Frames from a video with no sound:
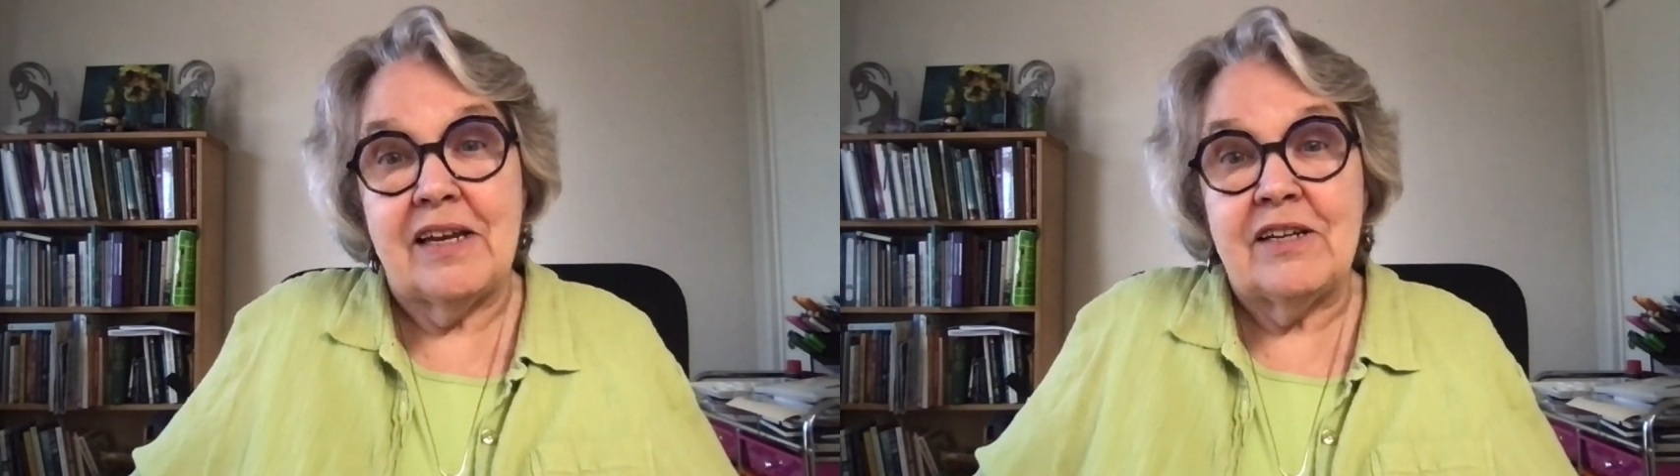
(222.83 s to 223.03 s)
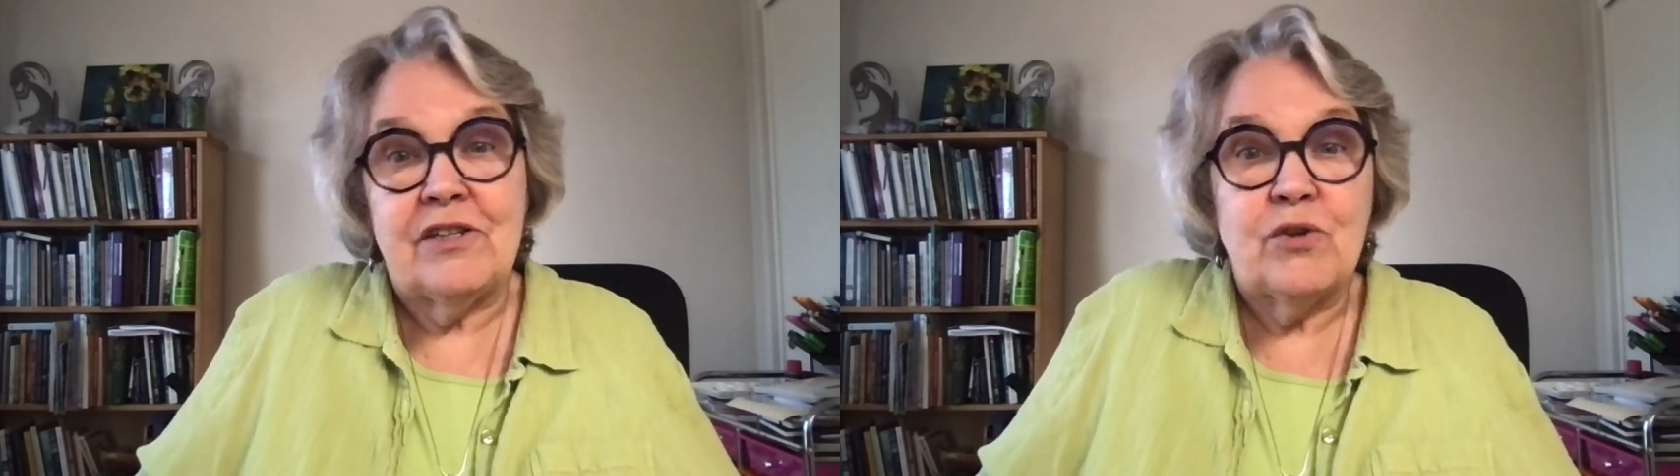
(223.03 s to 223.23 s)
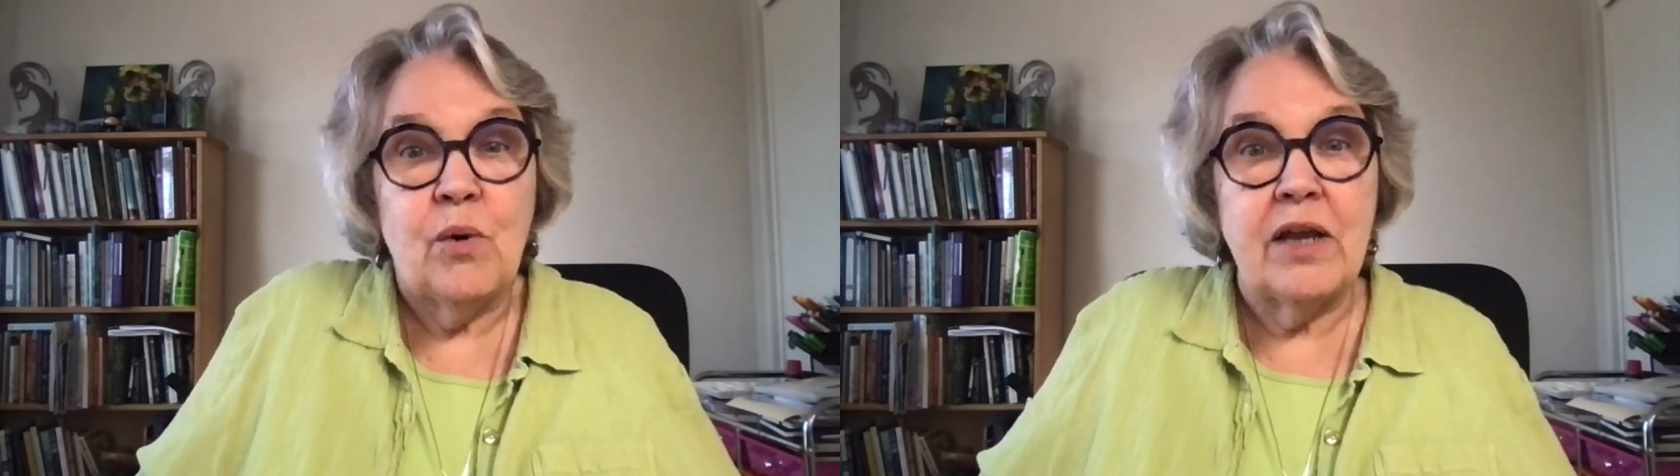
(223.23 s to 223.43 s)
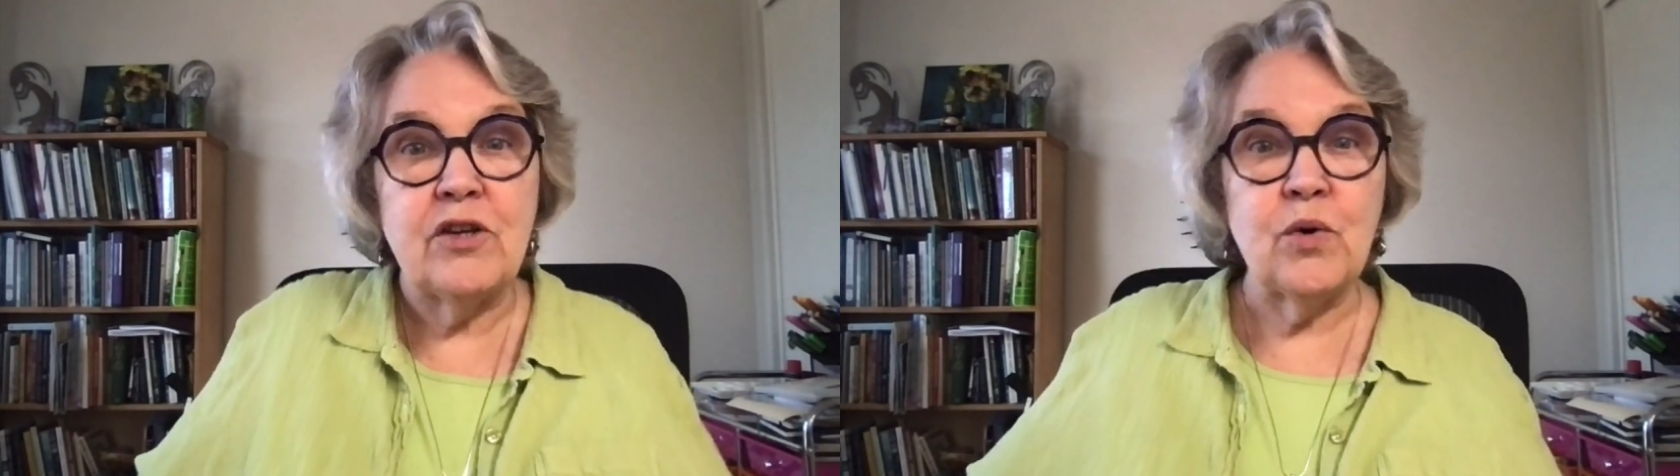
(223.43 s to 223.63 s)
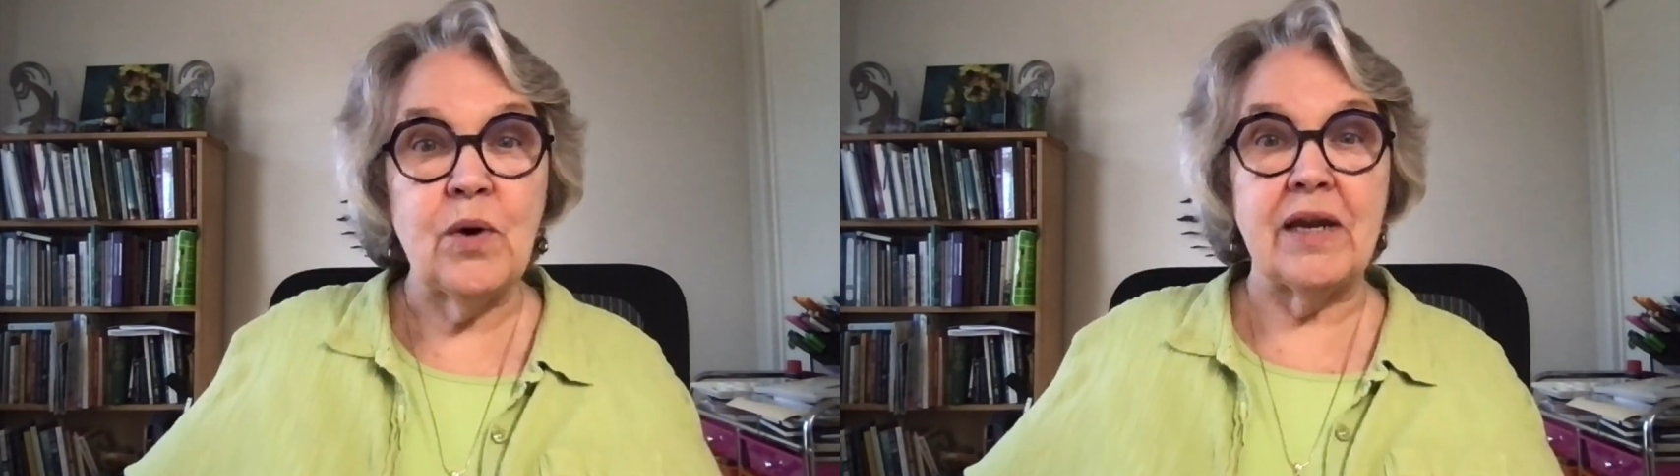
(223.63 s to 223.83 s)
and so I
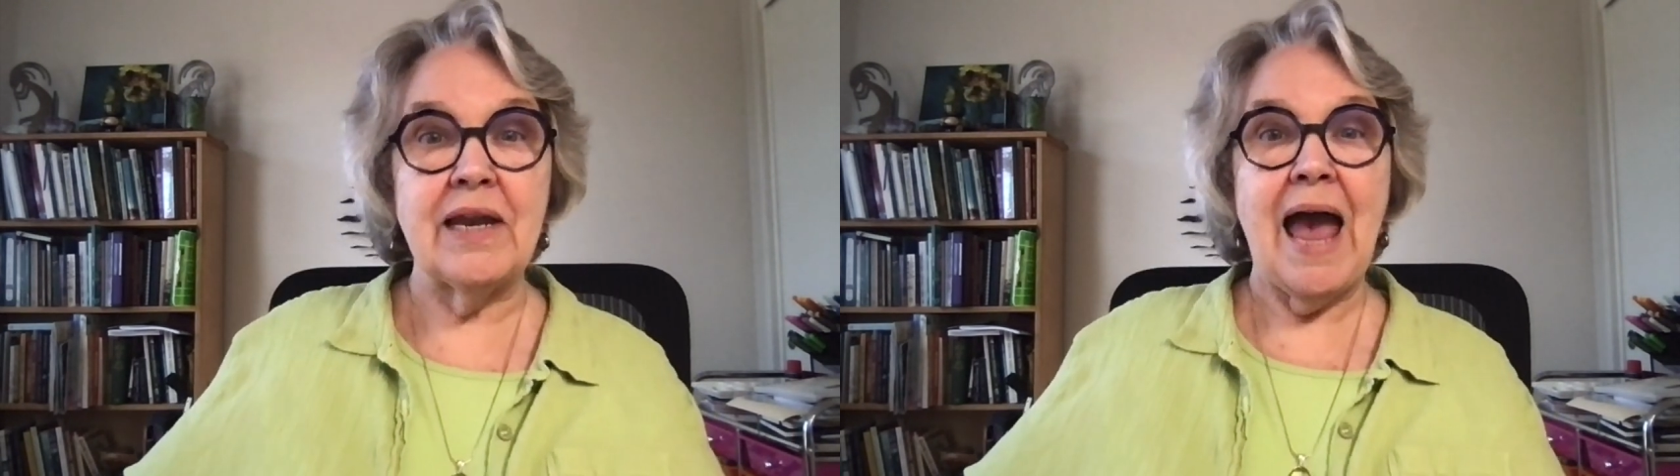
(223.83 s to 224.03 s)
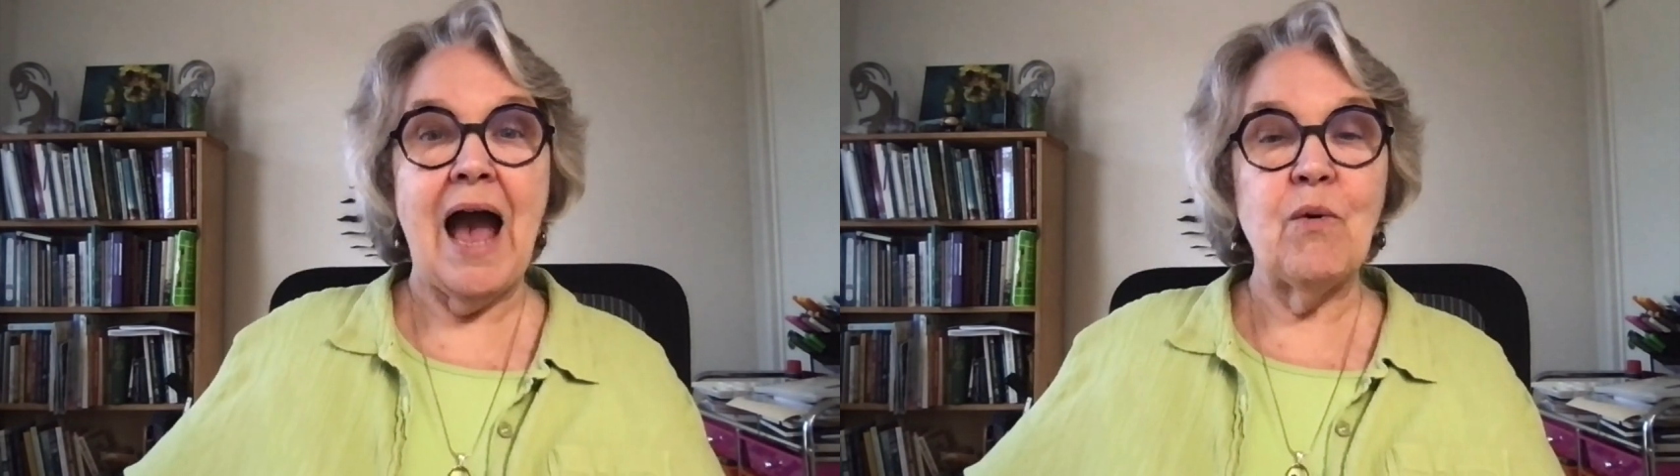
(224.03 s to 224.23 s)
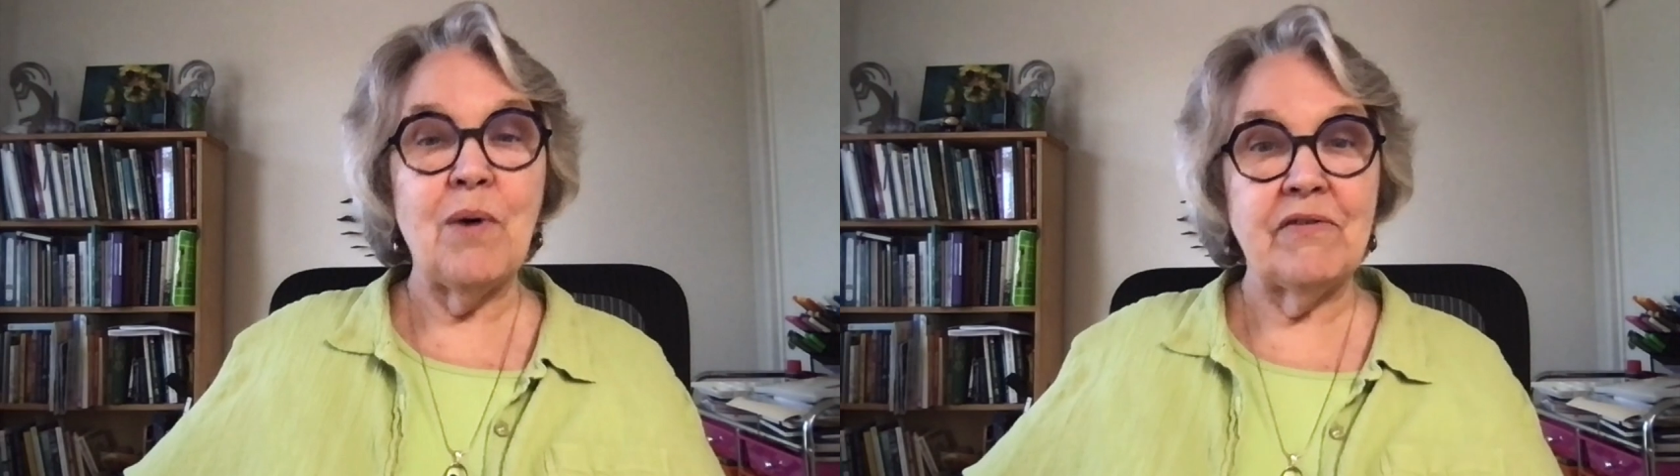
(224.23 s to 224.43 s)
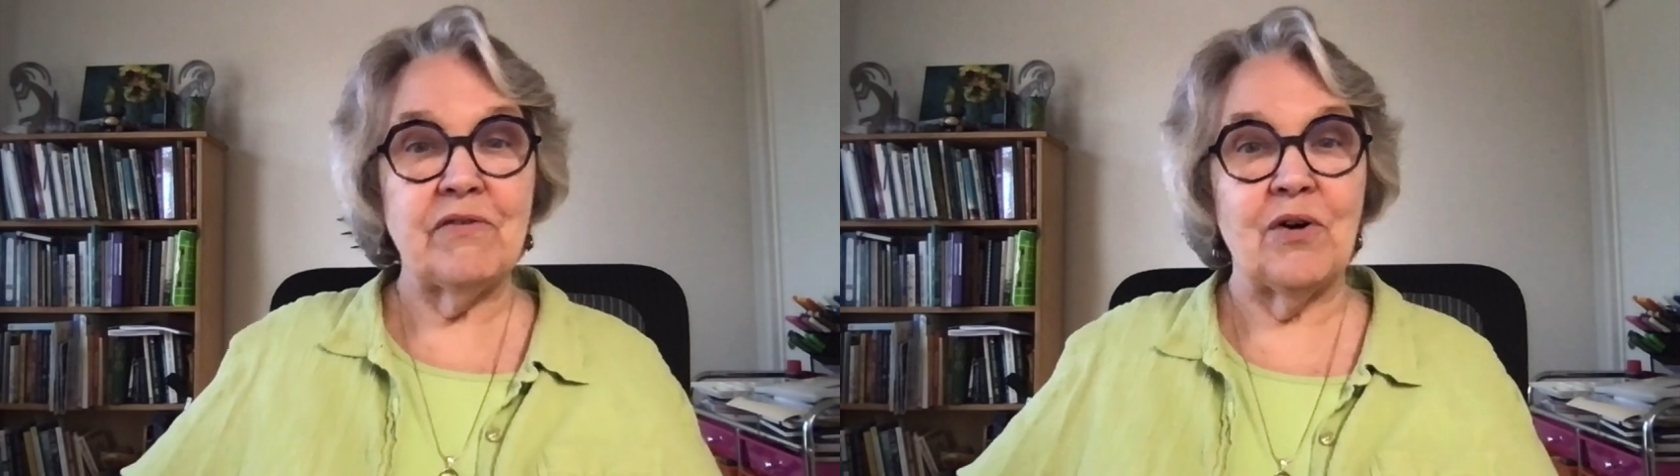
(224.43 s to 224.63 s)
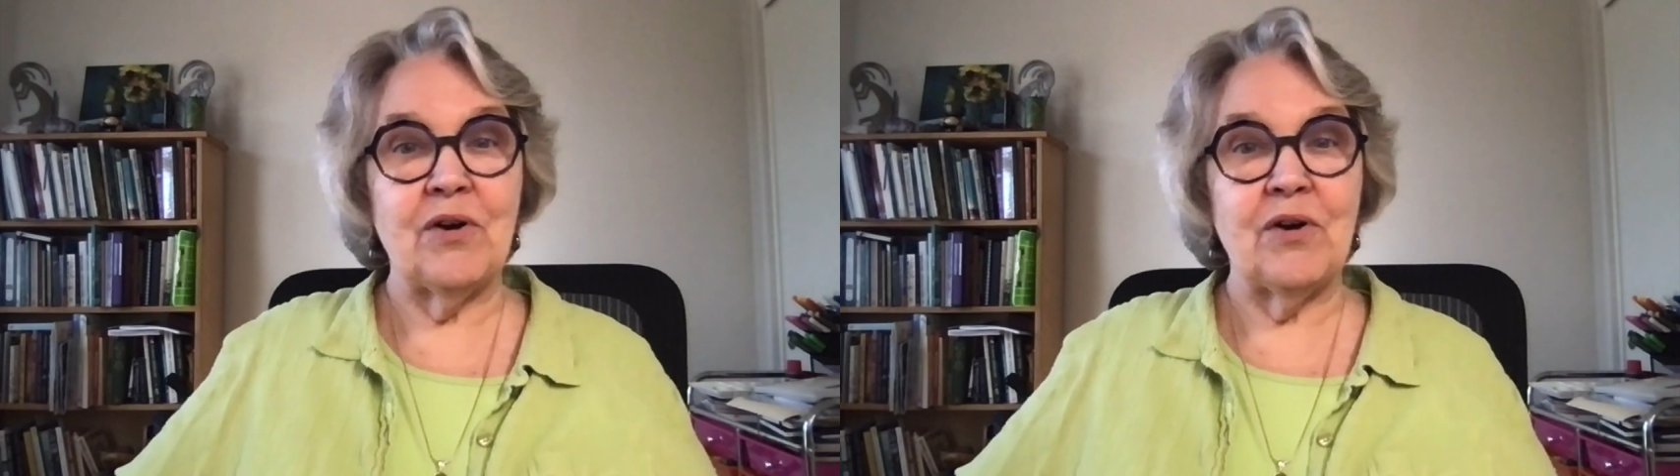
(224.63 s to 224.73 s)
do it. However,